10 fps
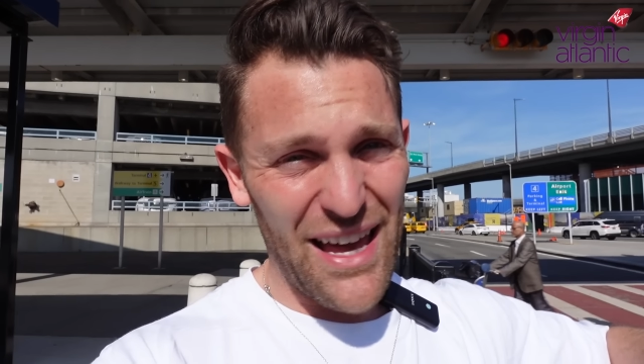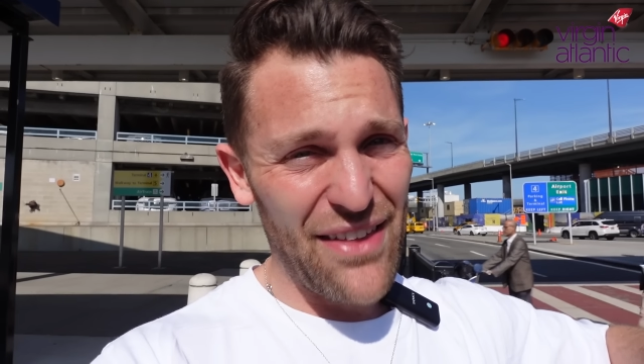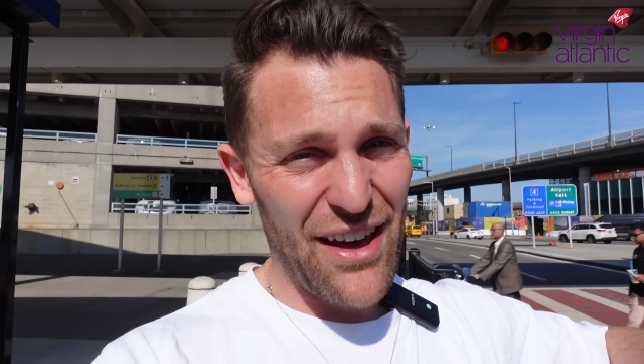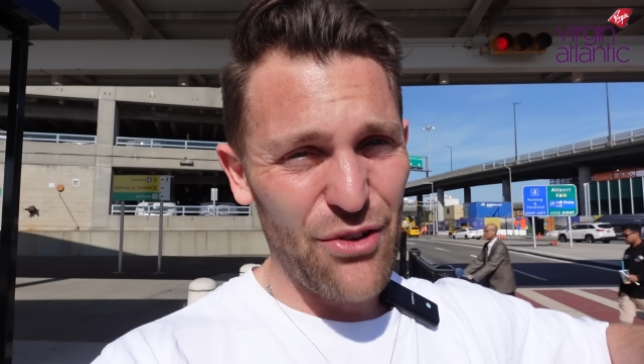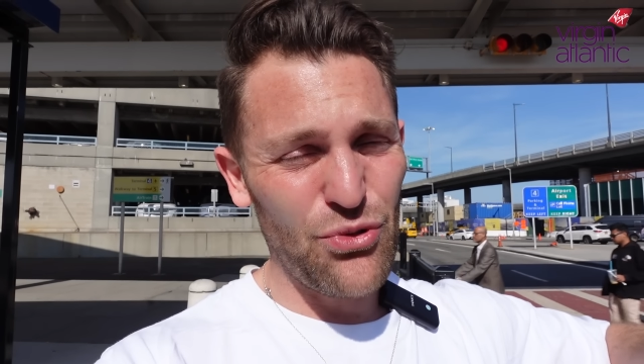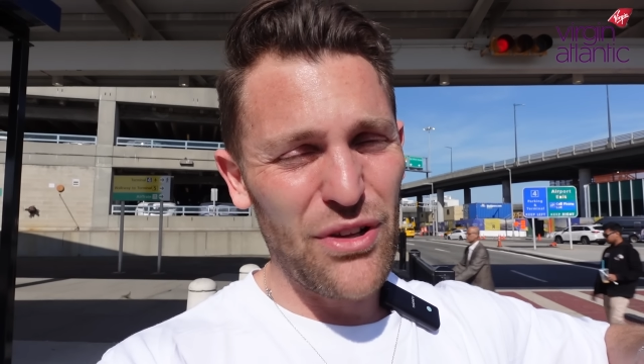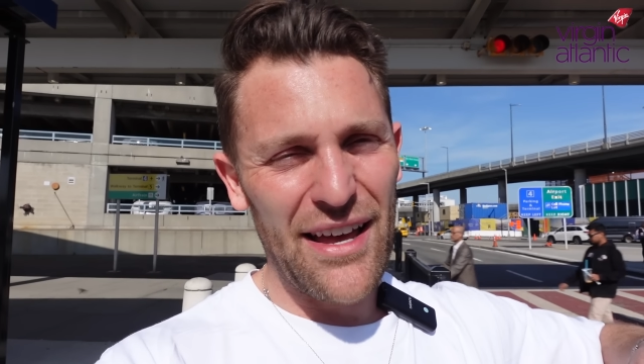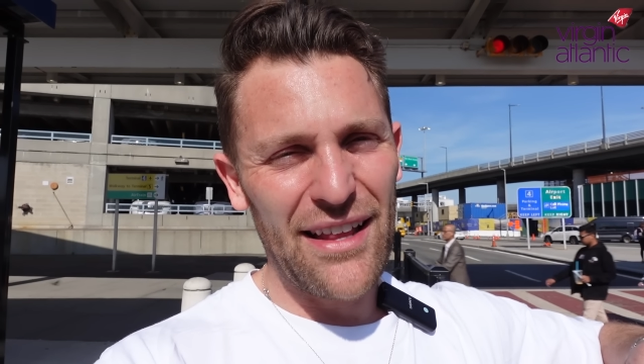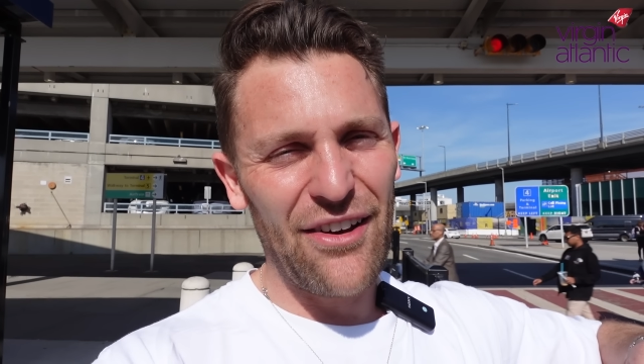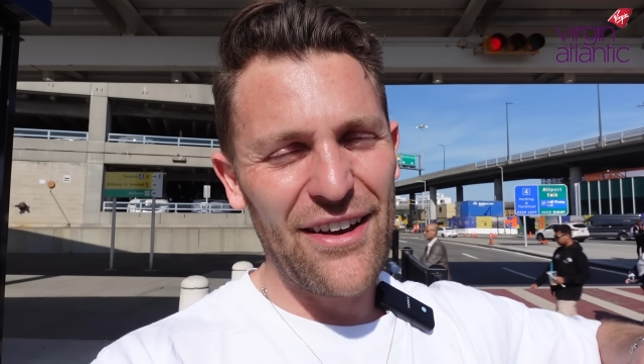get that on all
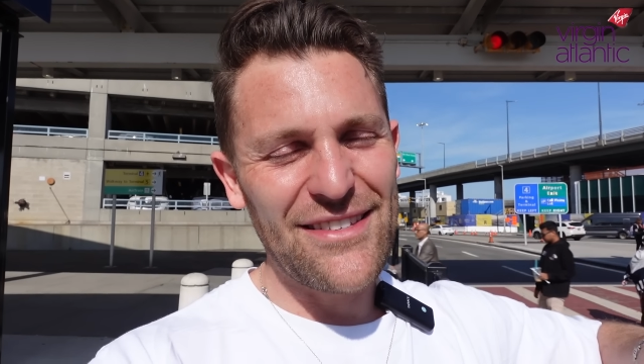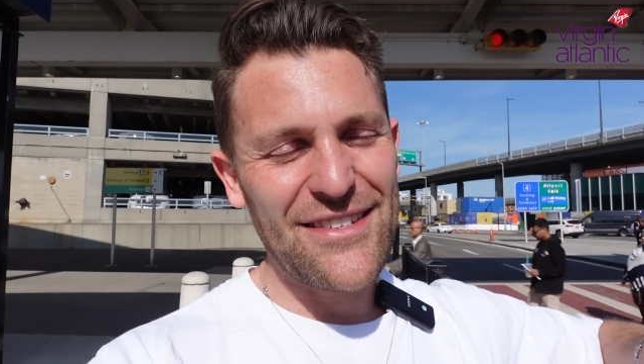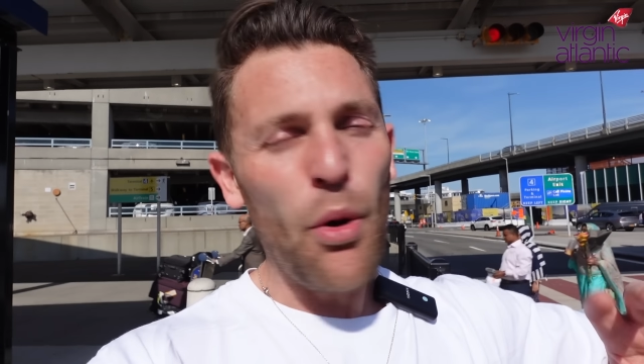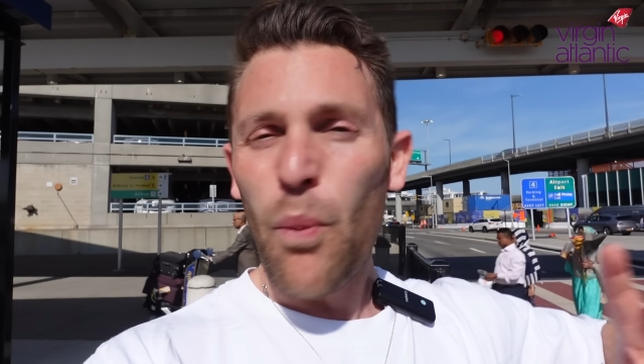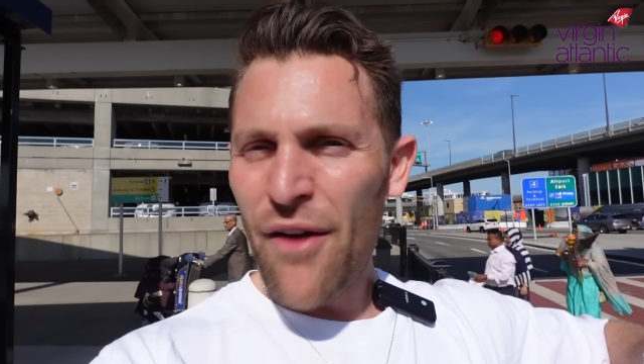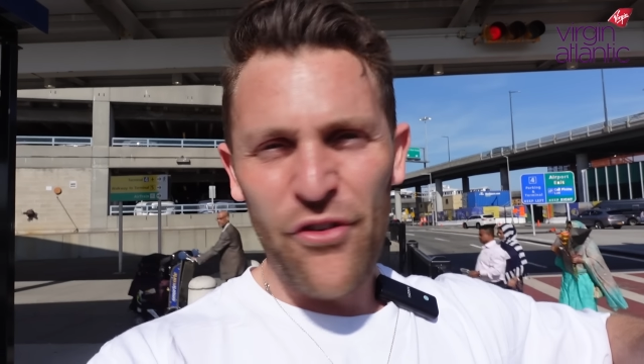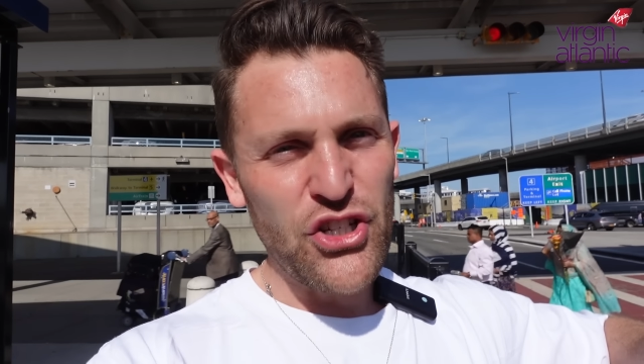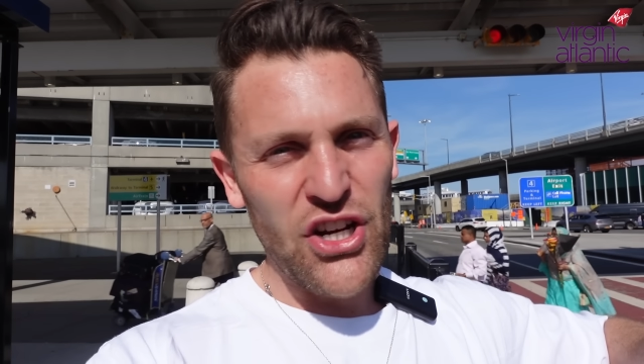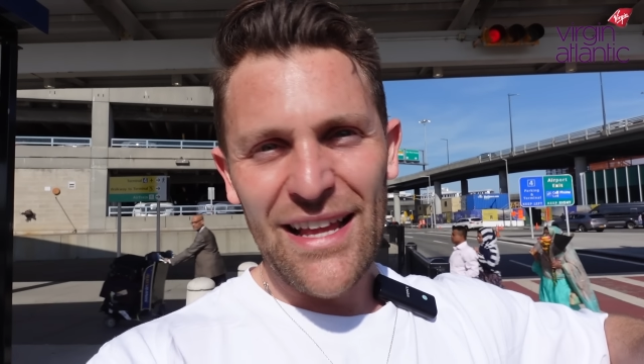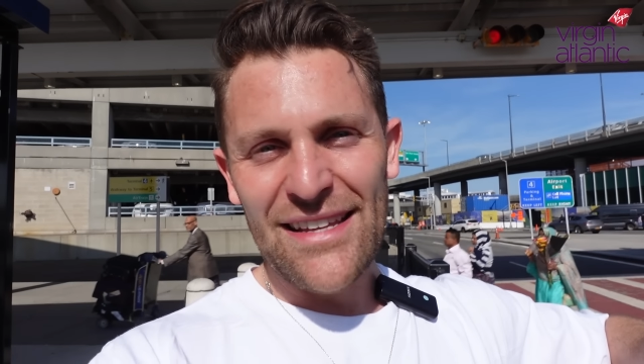airlines. But where
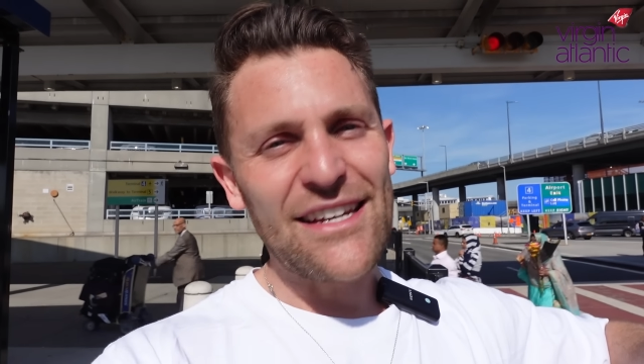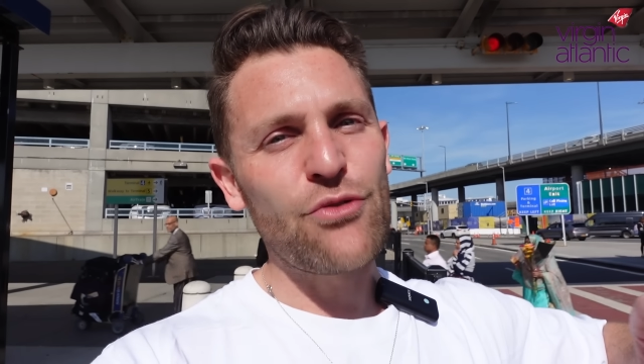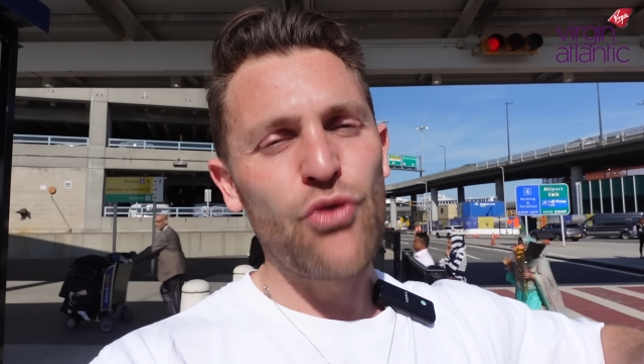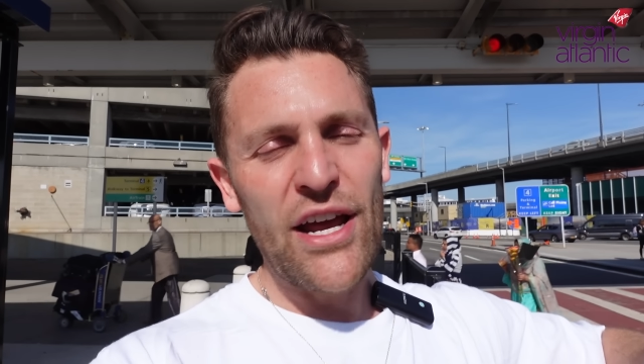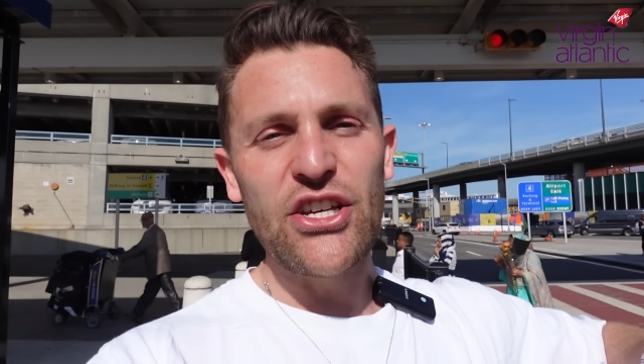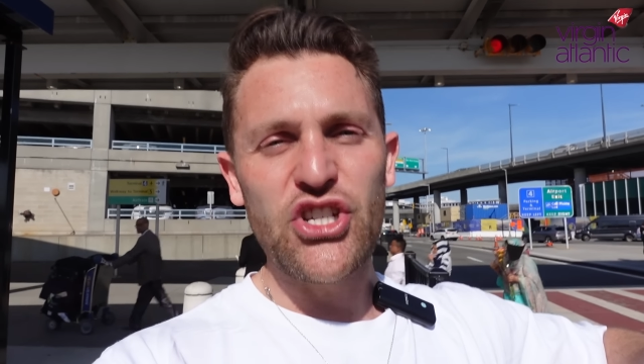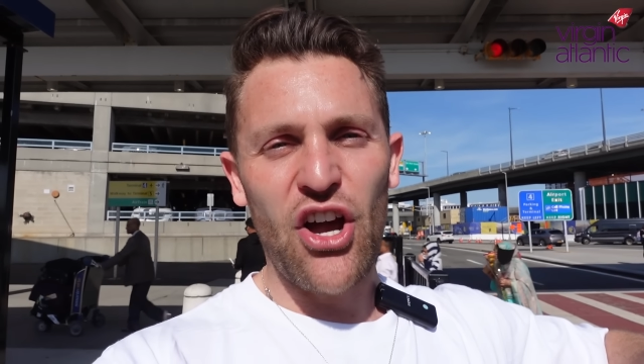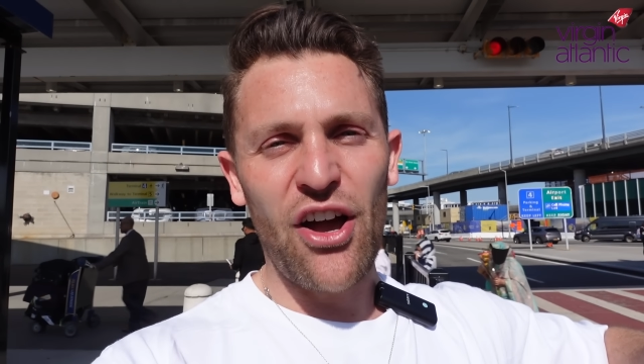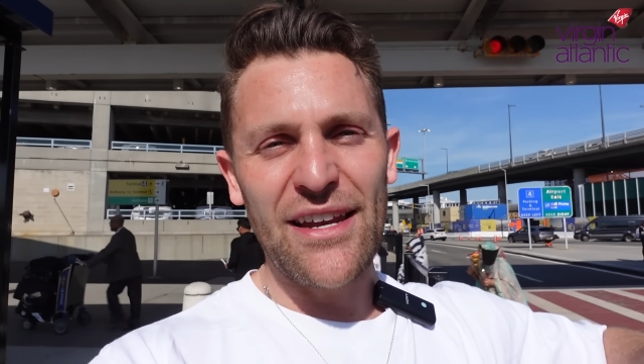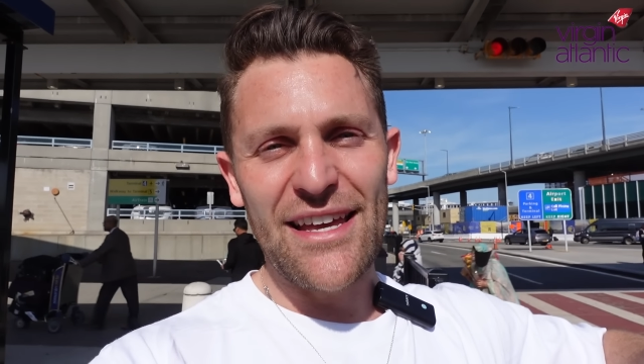Virgin Atlantic really
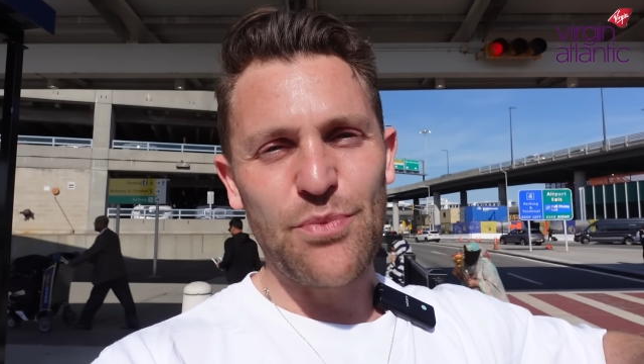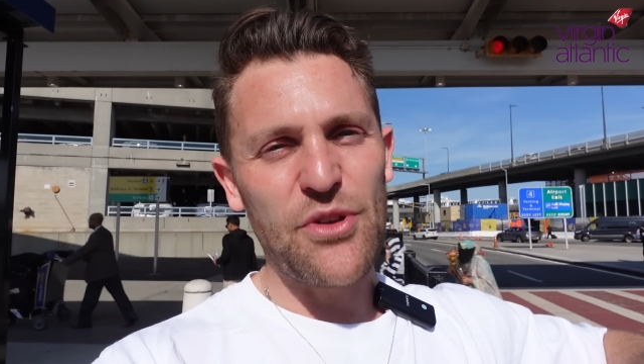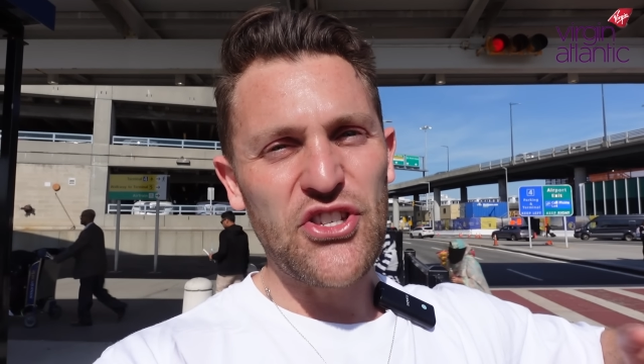shine is with